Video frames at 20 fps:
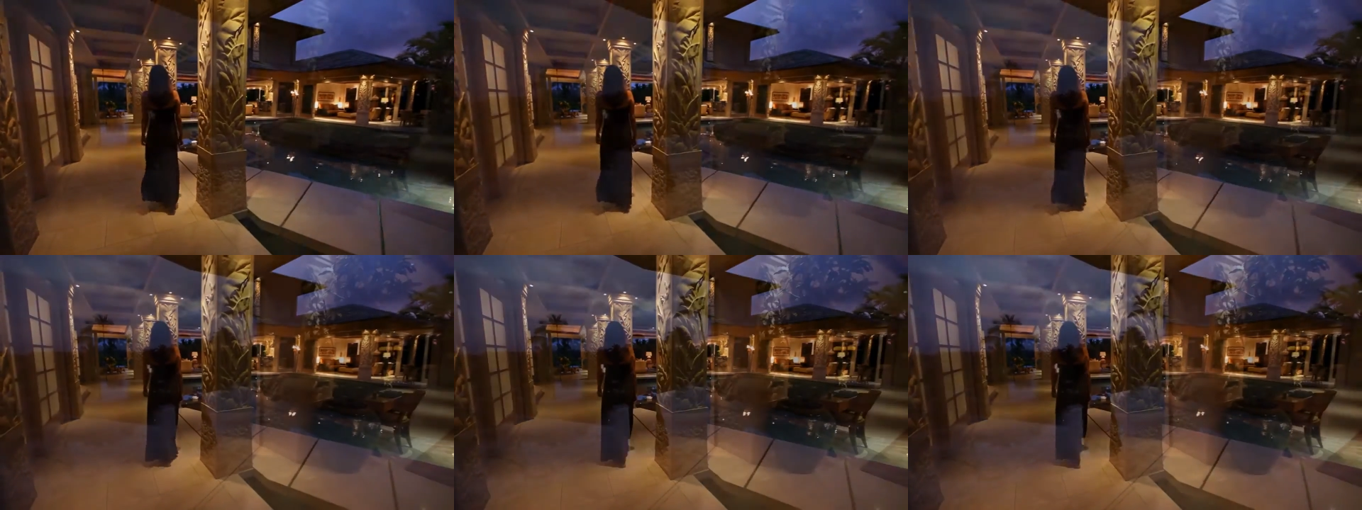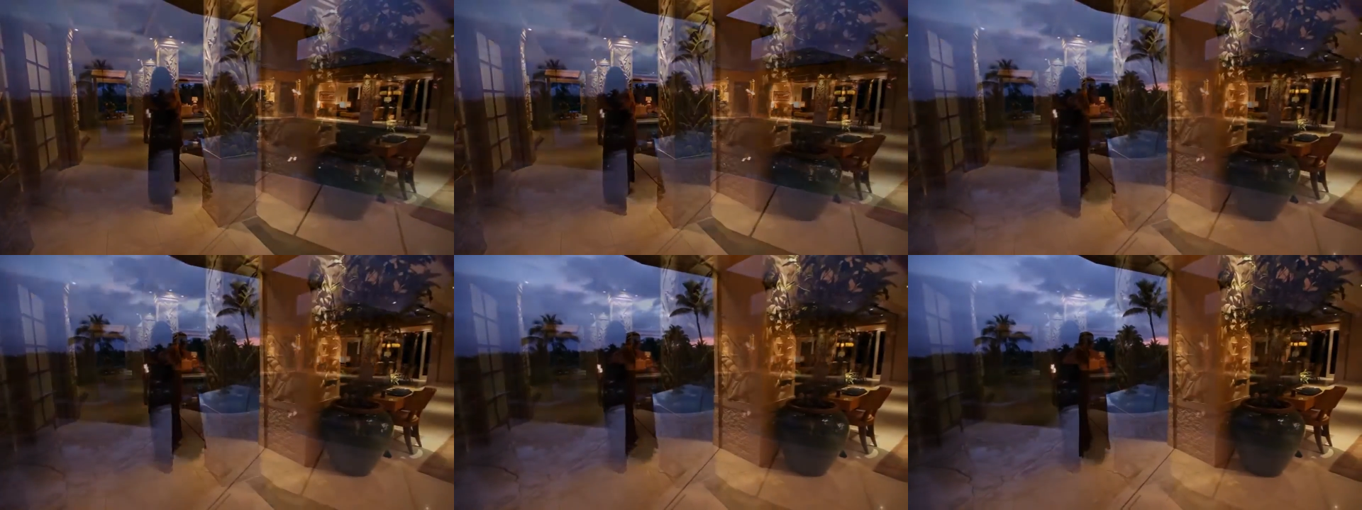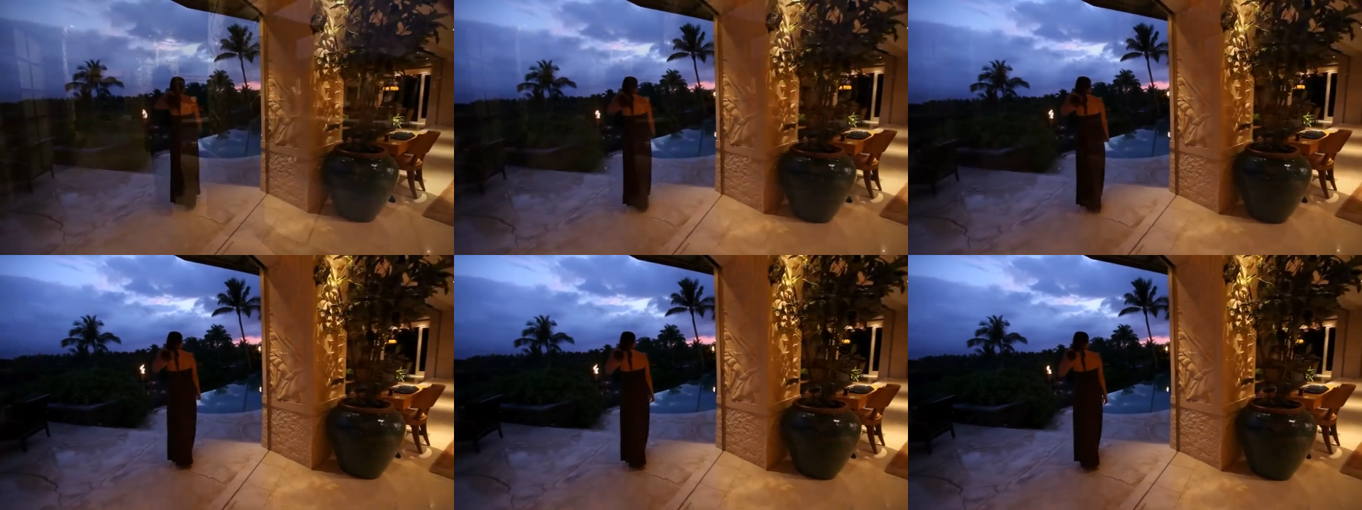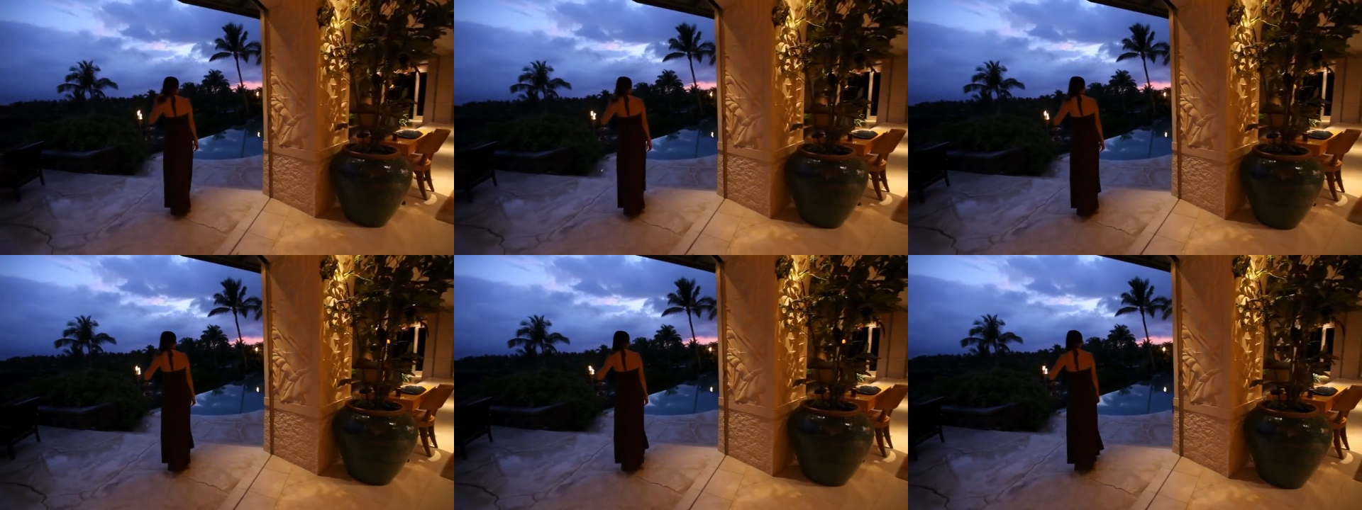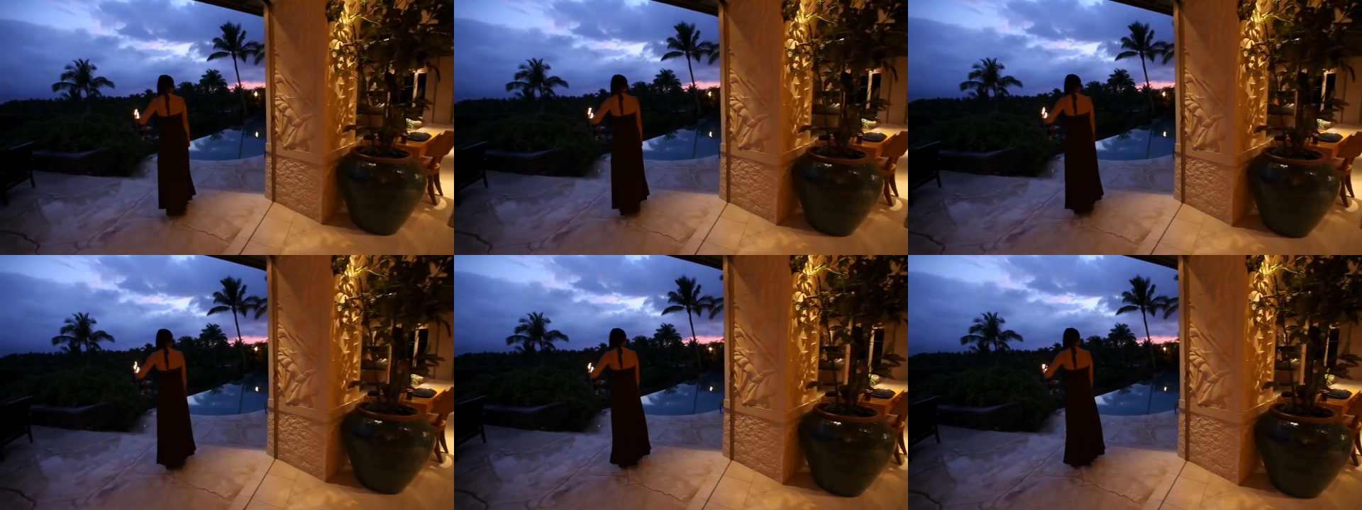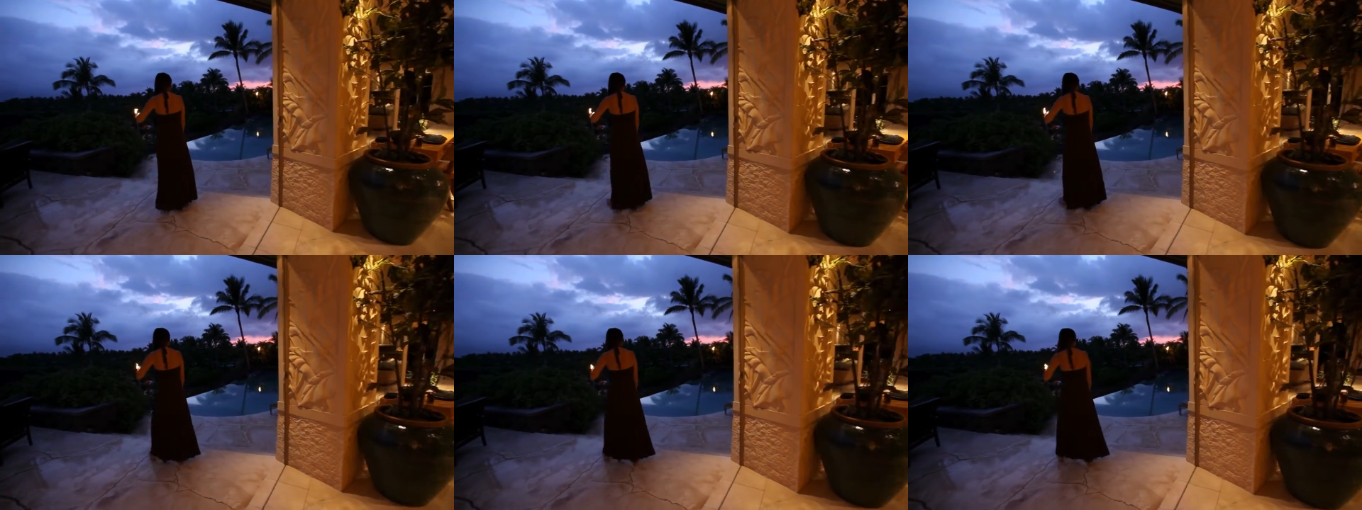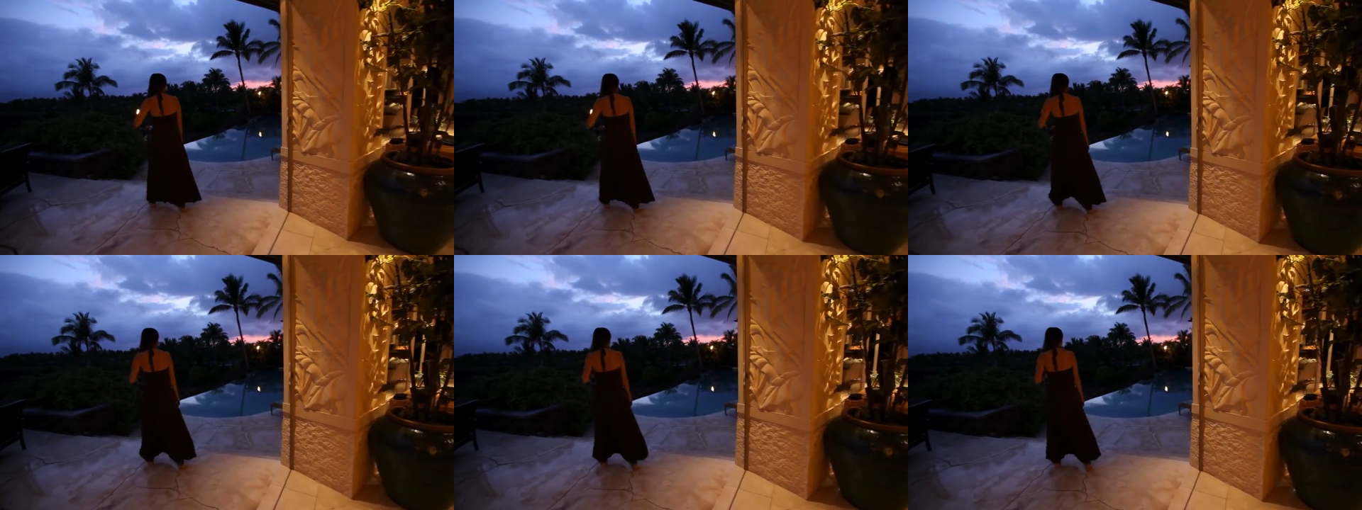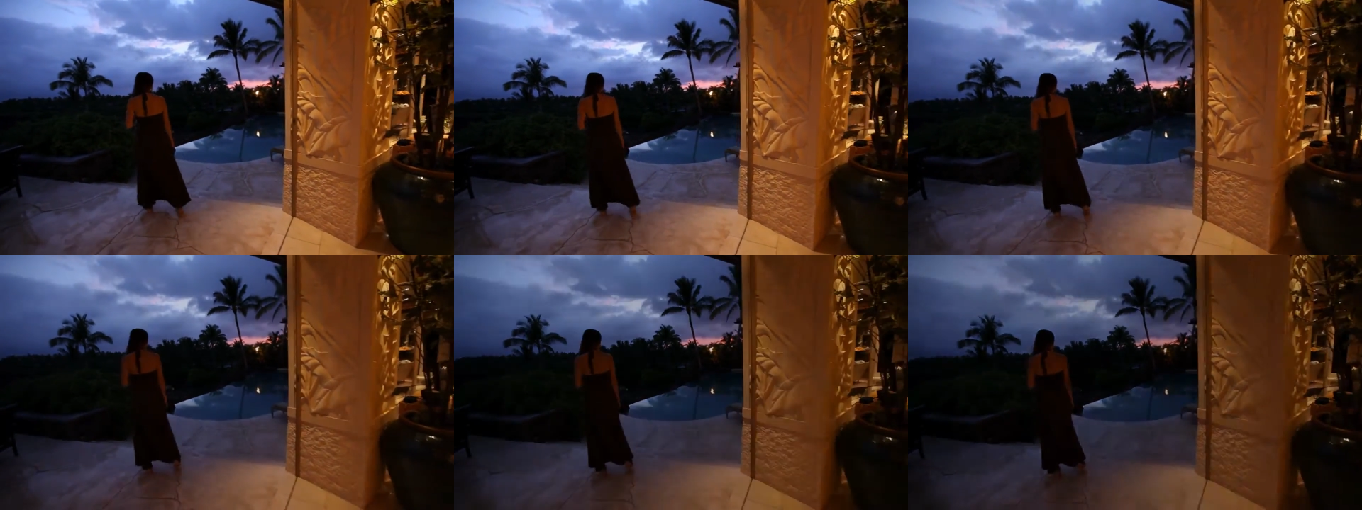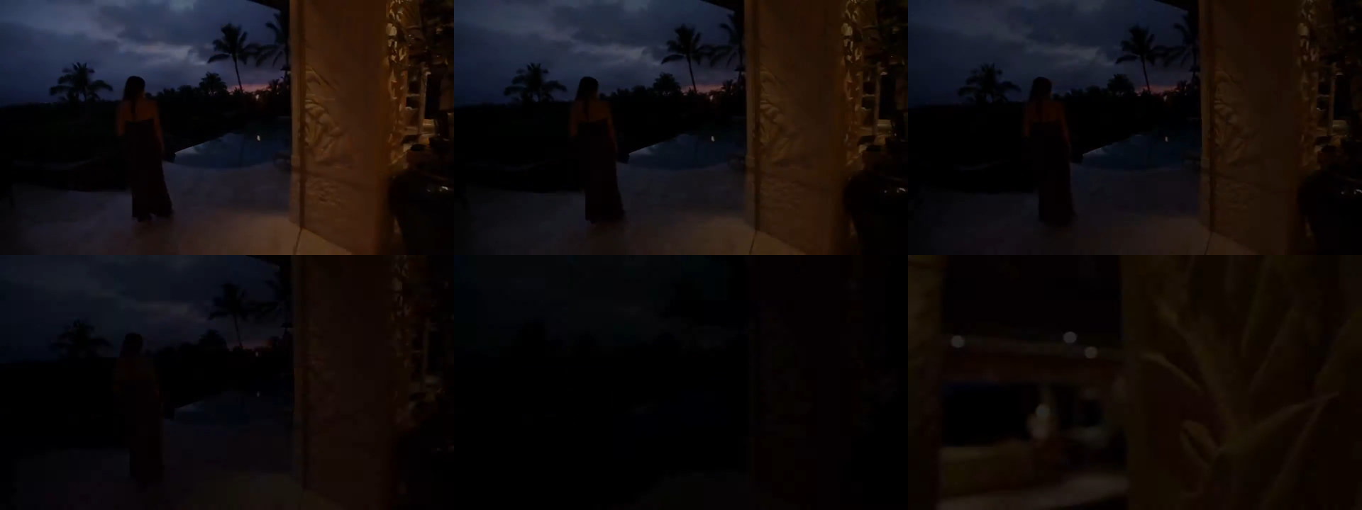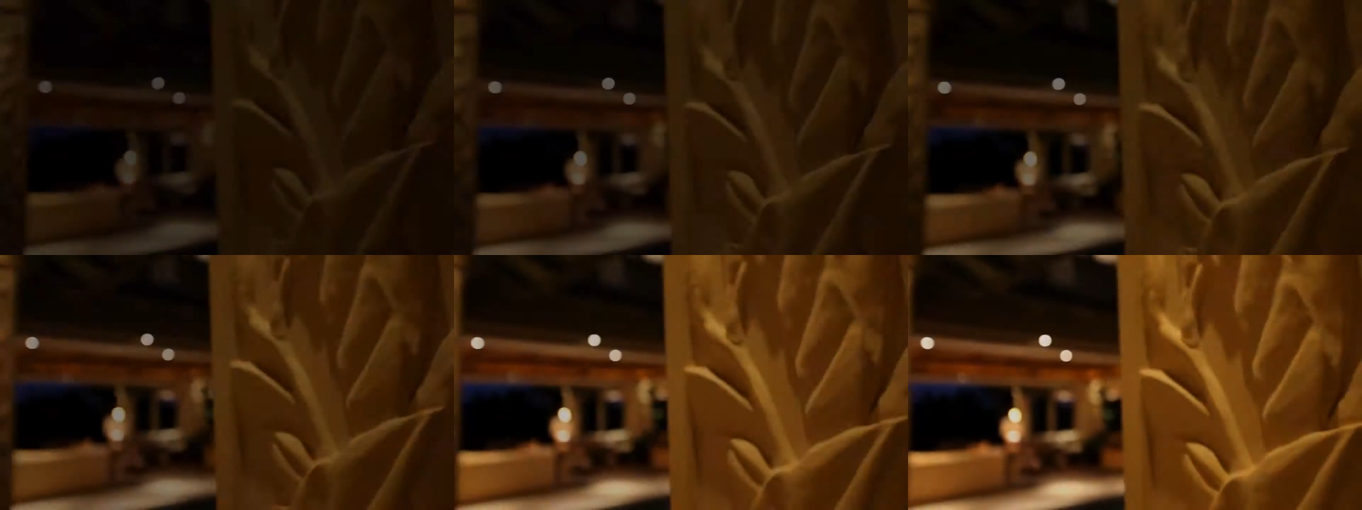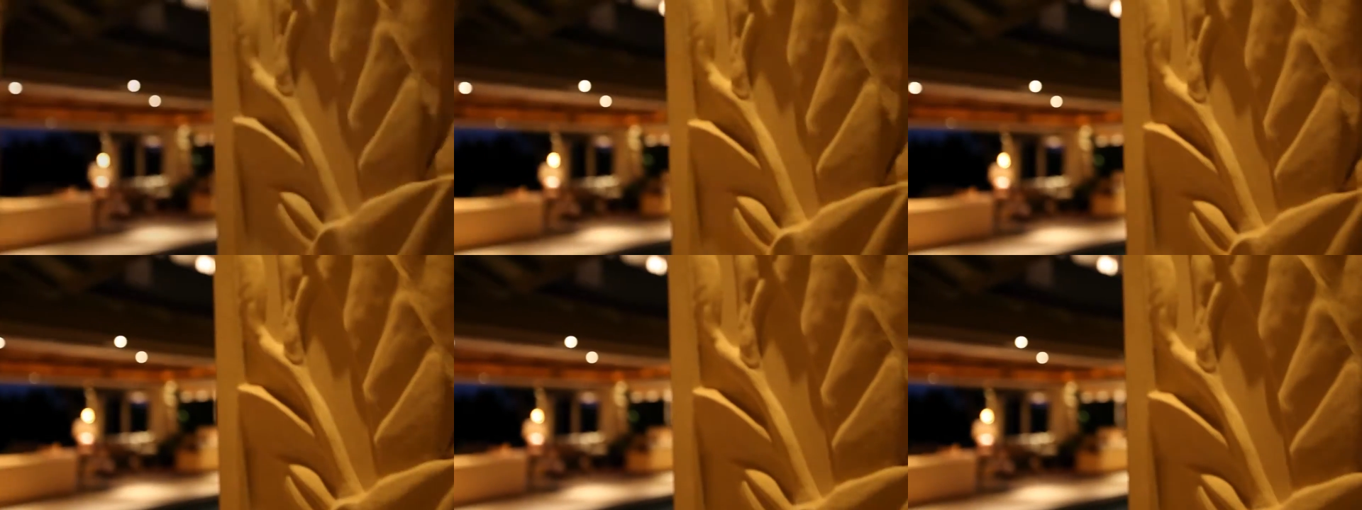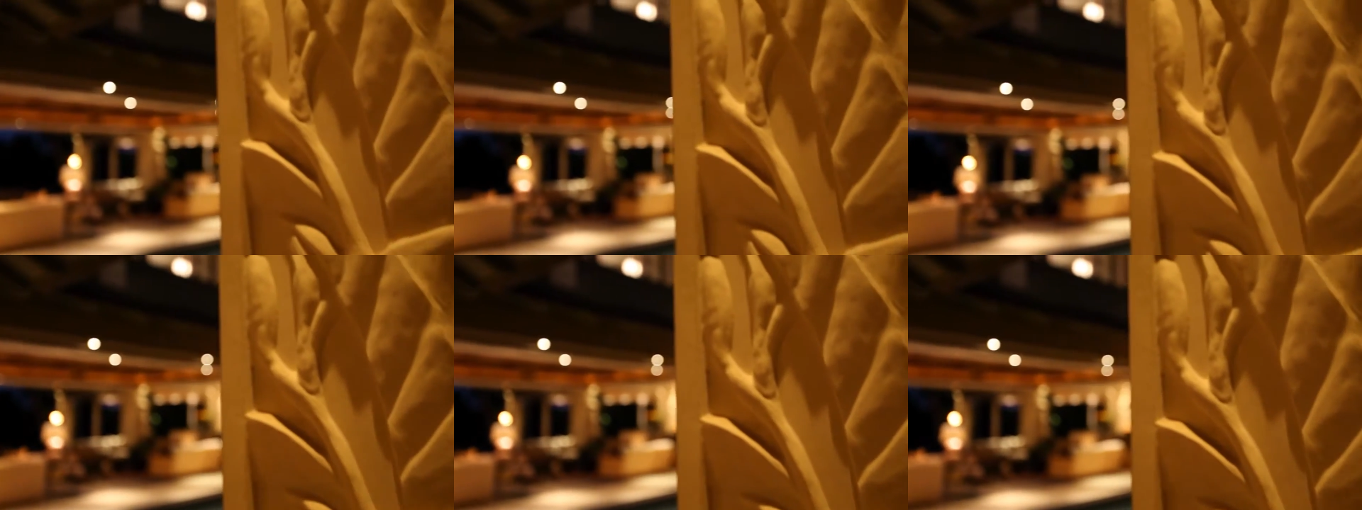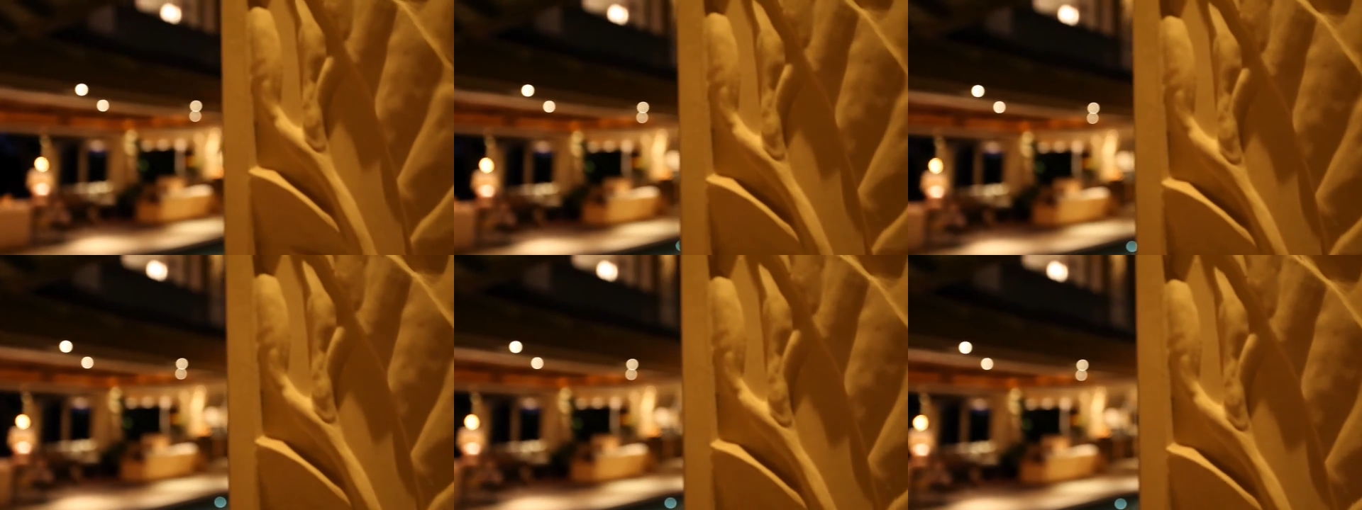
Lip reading: [unreadable: no face in view]